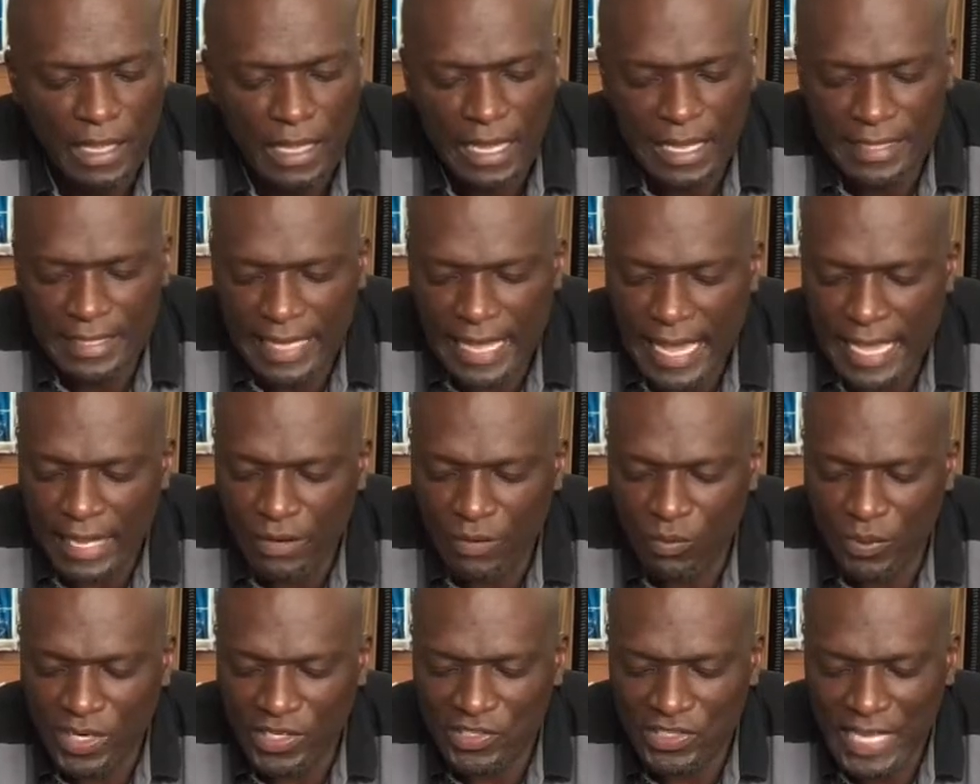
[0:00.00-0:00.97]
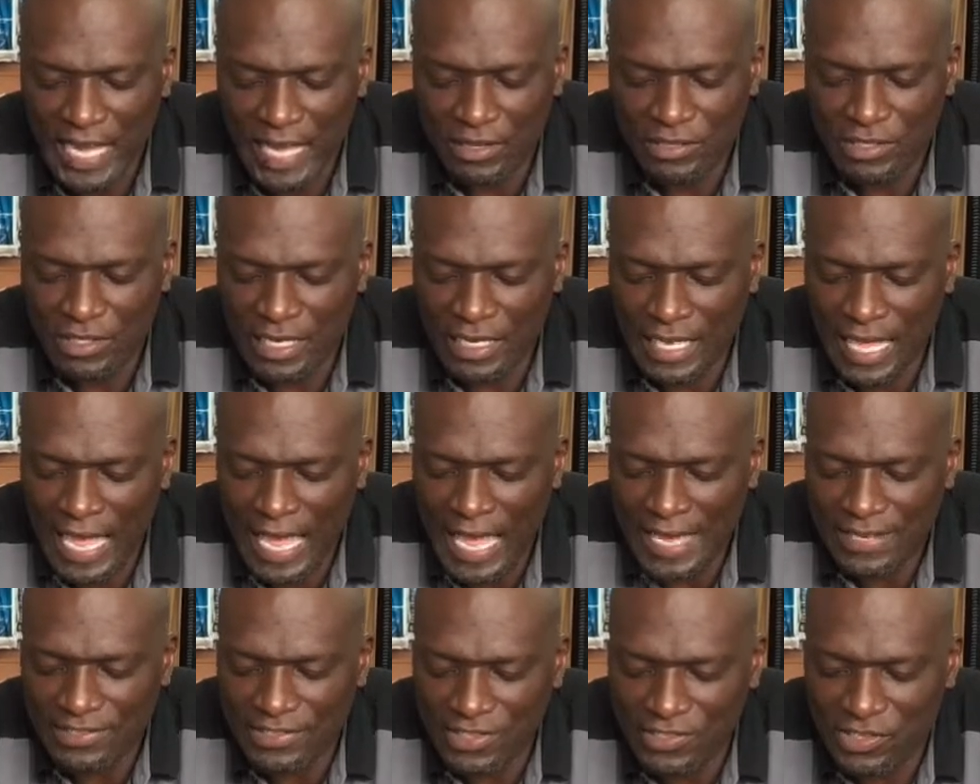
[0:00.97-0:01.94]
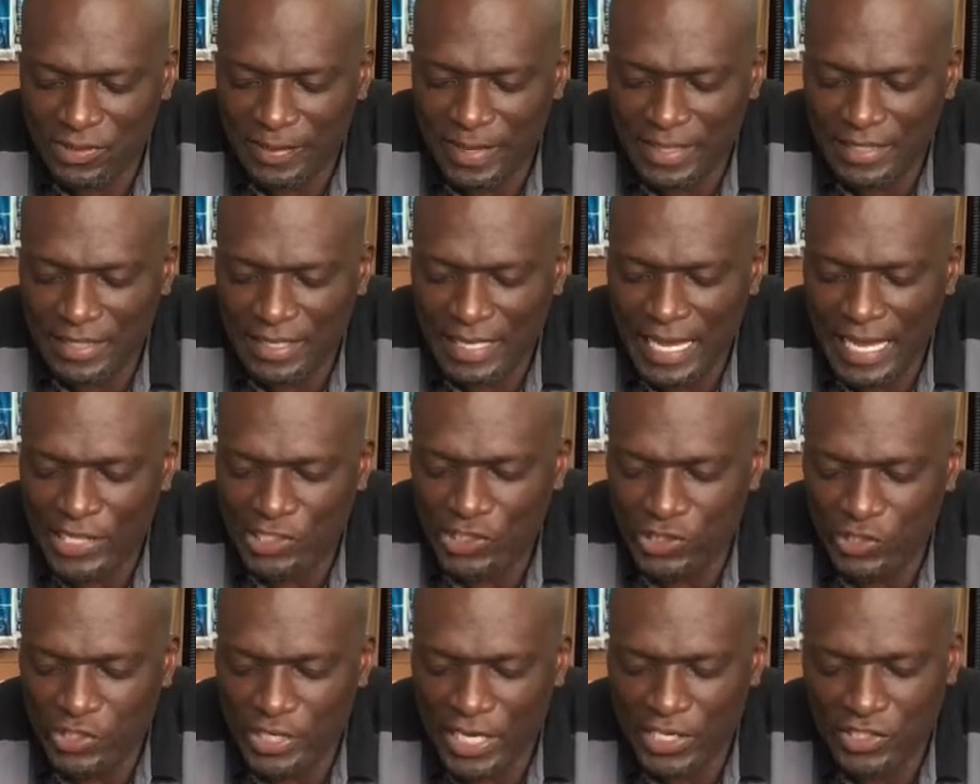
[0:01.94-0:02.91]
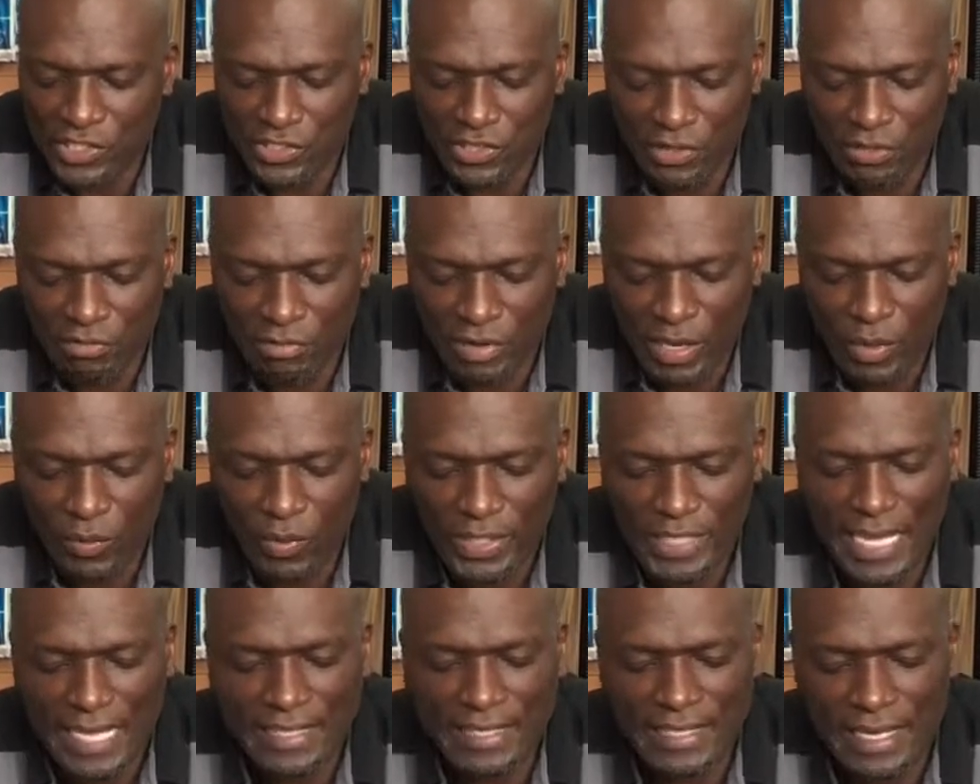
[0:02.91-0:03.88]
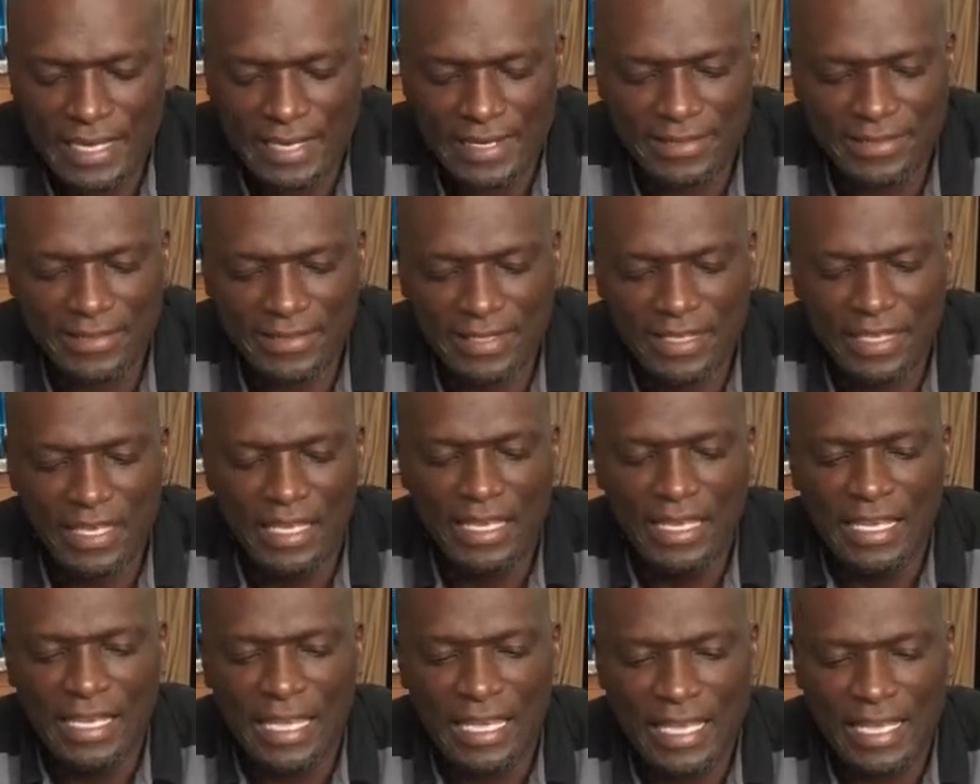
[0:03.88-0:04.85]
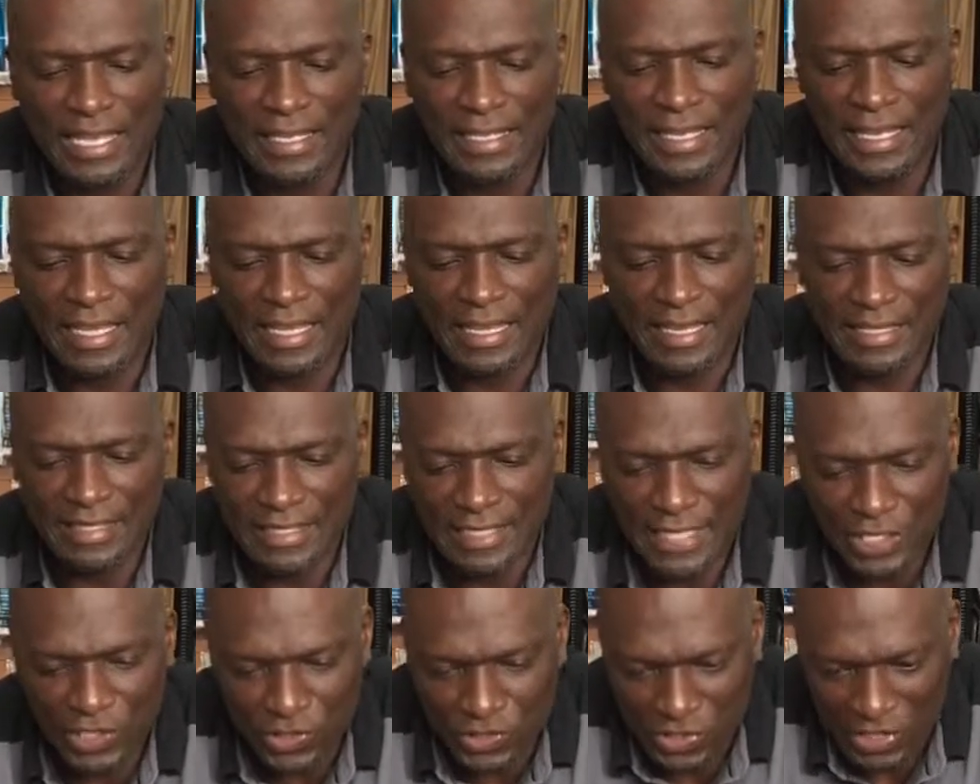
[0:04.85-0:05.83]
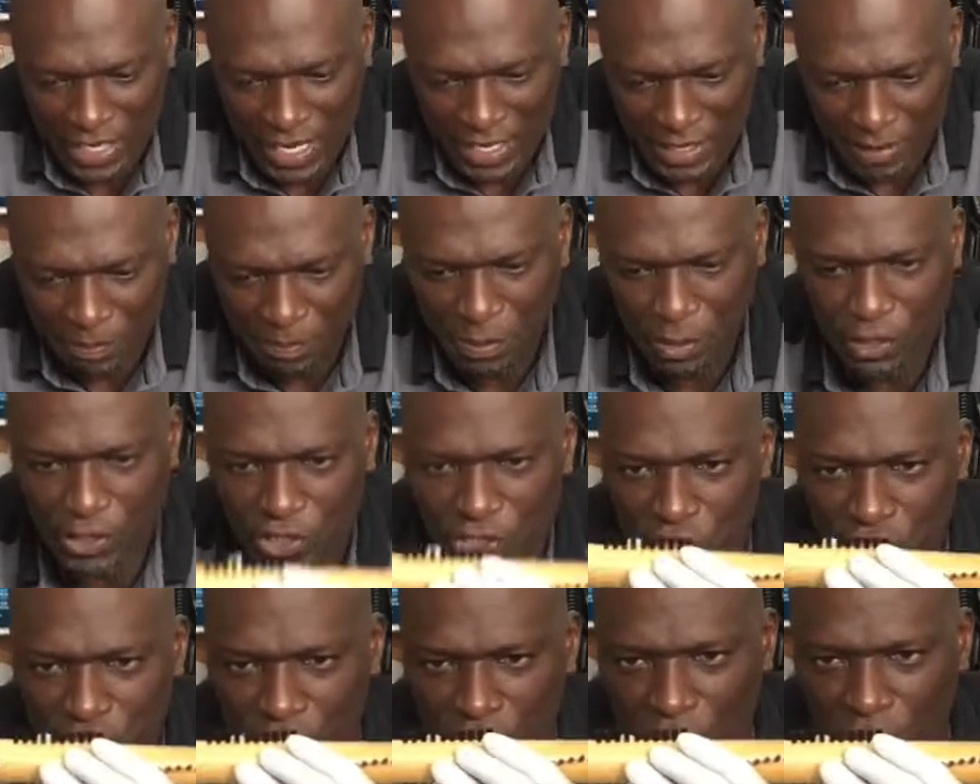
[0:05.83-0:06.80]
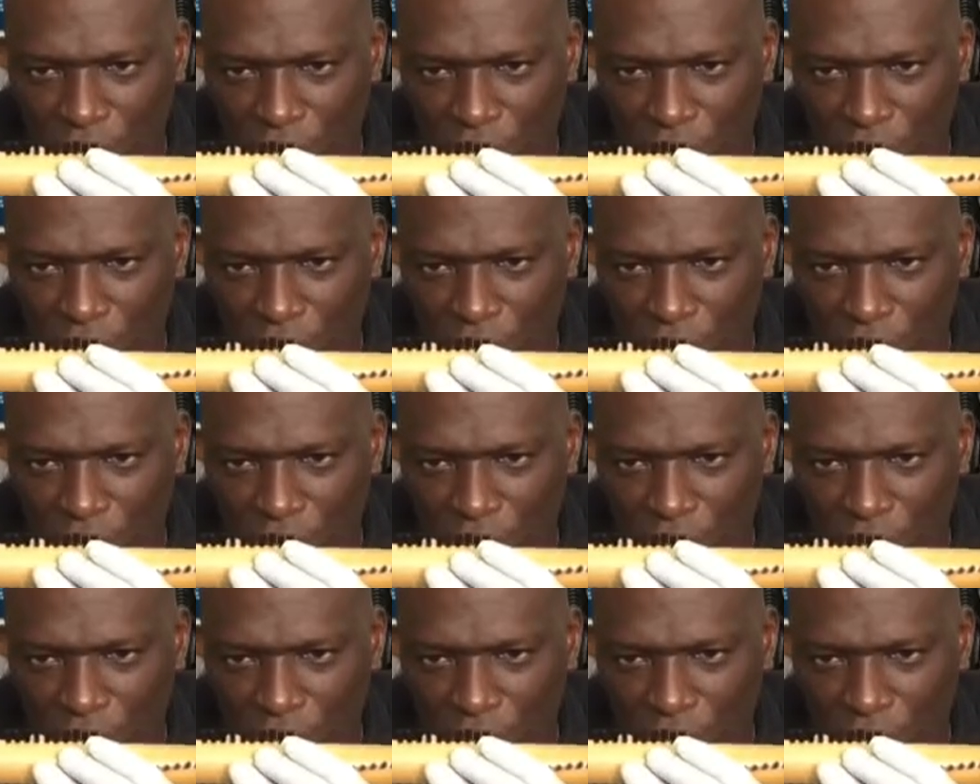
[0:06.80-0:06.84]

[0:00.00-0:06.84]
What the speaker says: And then when it's down to the last, just about the last, you change it to 3. And what that does, it continues to kind of push the